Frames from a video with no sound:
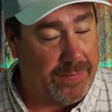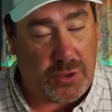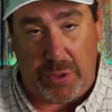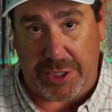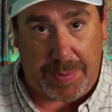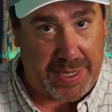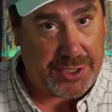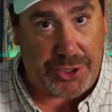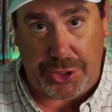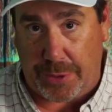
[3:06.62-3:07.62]
twitch
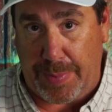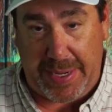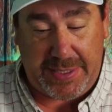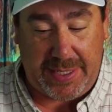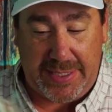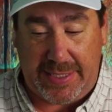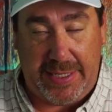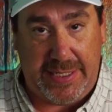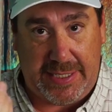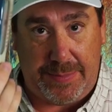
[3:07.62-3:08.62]
baits, jerk baits.
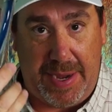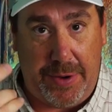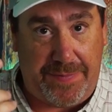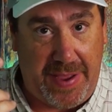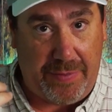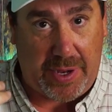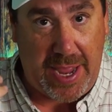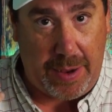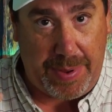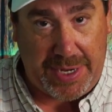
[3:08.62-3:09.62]
This is my new favorite
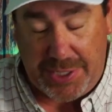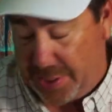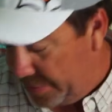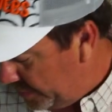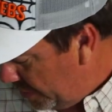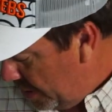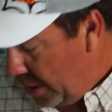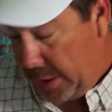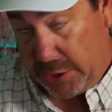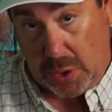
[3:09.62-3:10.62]
kind of bait to use.
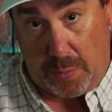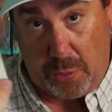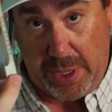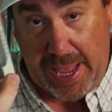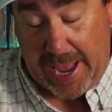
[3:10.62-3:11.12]
So I'm really